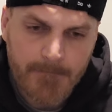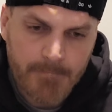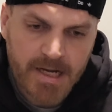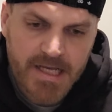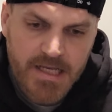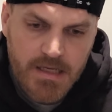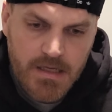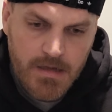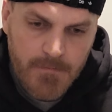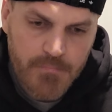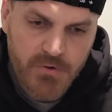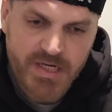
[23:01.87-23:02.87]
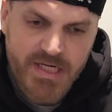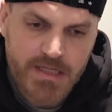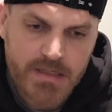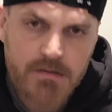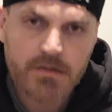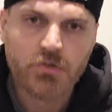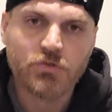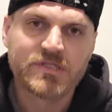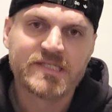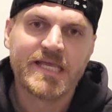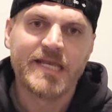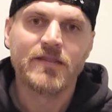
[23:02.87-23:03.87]
Mike Breeden,
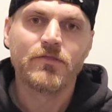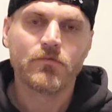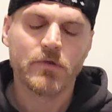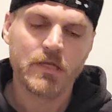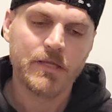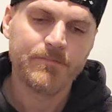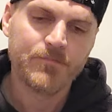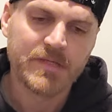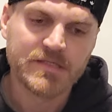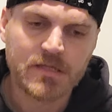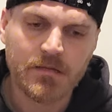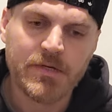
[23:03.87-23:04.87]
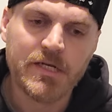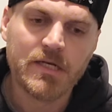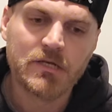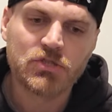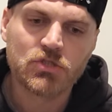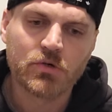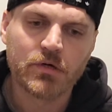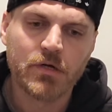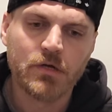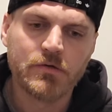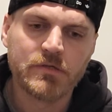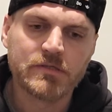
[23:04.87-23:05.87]
who's ten and three. He's coming in on short
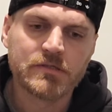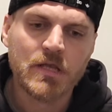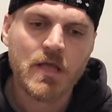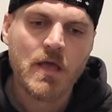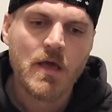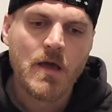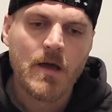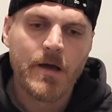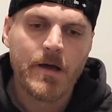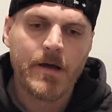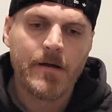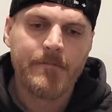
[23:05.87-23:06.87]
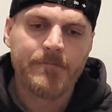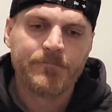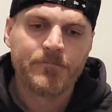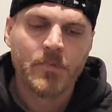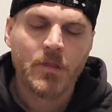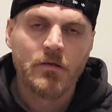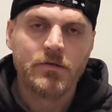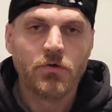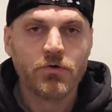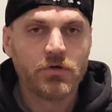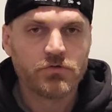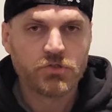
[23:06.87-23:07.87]
notice. Uh,
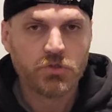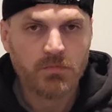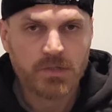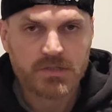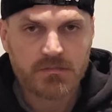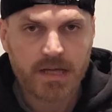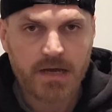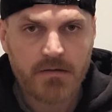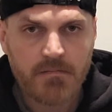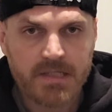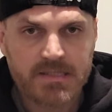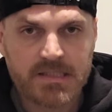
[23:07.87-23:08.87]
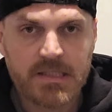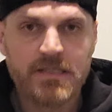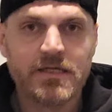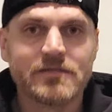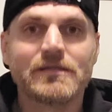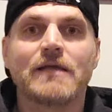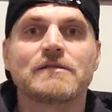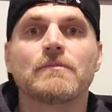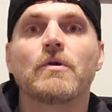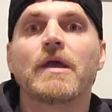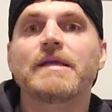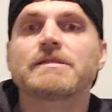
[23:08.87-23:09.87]
don't know too much about him. I seen he does got some
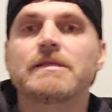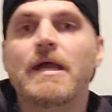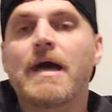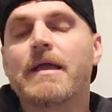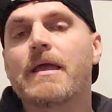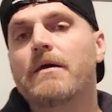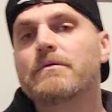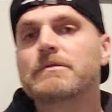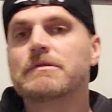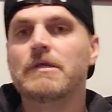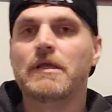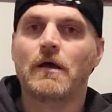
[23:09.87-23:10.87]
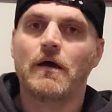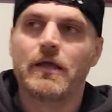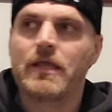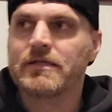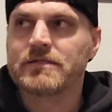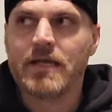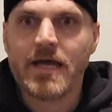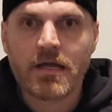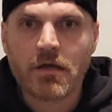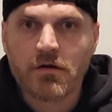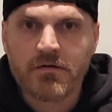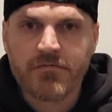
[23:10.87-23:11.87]
crazy knockouts. Uh, he has a
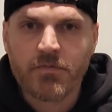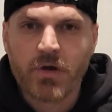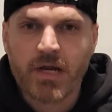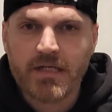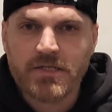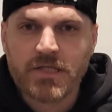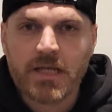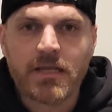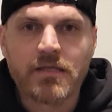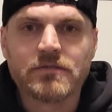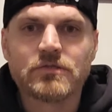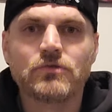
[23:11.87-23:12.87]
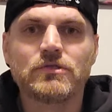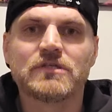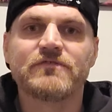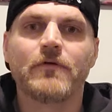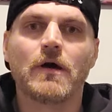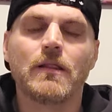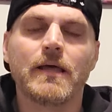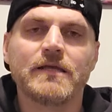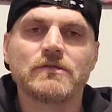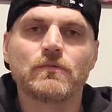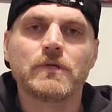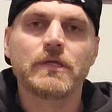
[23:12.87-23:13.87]
knockout over Brandon Jenkins, who just fought
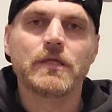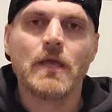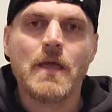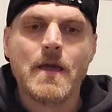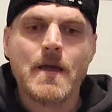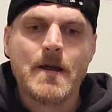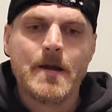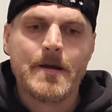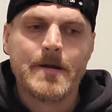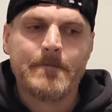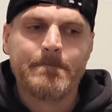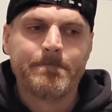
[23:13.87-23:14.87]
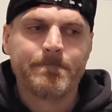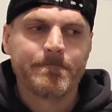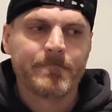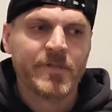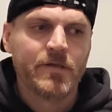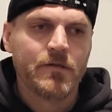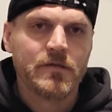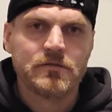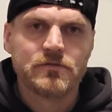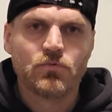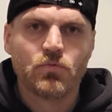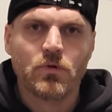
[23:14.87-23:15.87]
last week um,
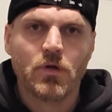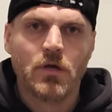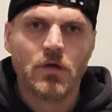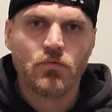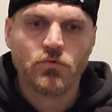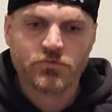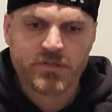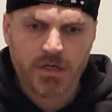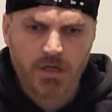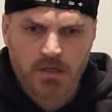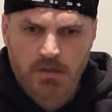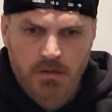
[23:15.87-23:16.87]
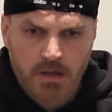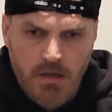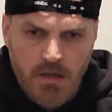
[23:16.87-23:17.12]
against uh, Ruzong.